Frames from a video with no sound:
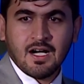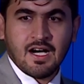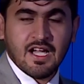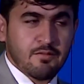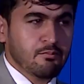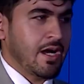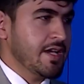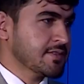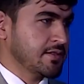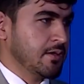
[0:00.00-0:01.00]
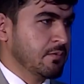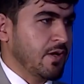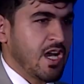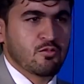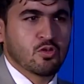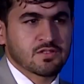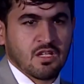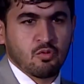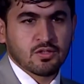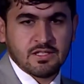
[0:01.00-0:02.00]
I myself, I'm
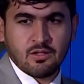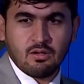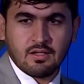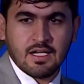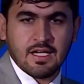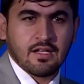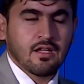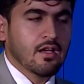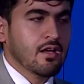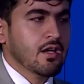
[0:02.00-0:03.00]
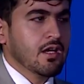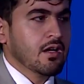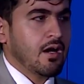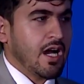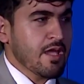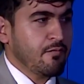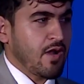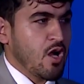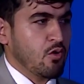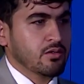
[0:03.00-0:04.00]
using mostly online. I
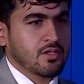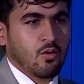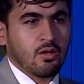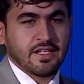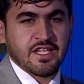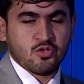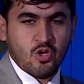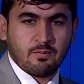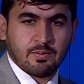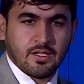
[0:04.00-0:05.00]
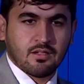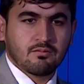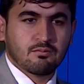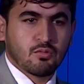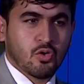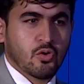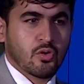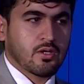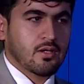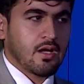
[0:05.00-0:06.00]
found online shopping
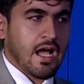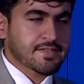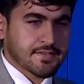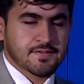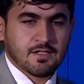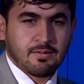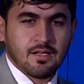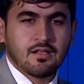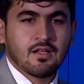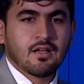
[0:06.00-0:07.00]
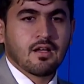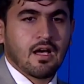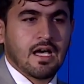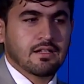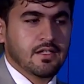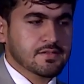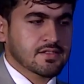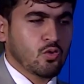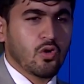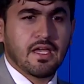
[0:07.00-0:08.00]
more accessible, and it's
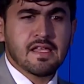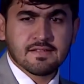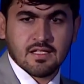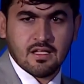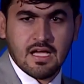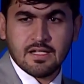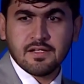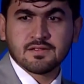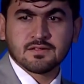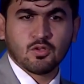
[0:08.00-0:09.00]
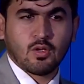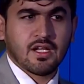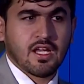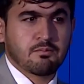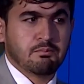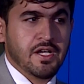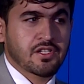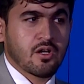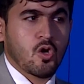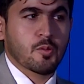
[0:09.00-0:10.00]
so easy, and you can get
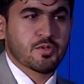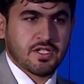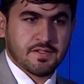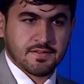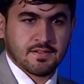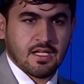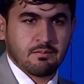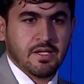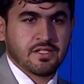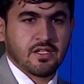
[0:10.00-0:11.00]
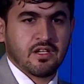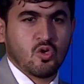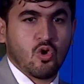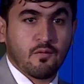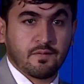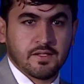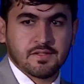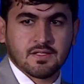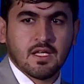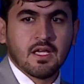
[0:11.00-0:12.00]
better options and better
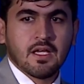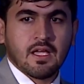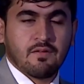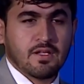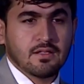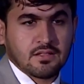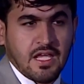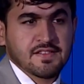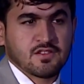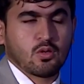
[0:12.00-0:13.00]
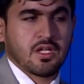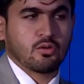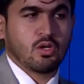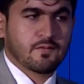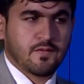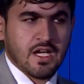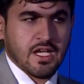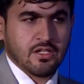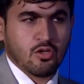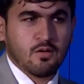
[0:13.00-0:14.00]
offers. Even things you cannot
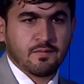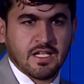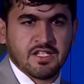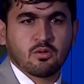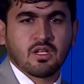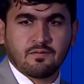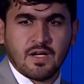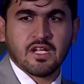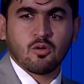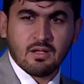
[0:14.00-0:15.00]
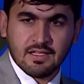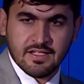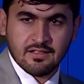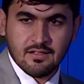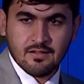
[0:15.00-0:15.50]
find offline, you can find online.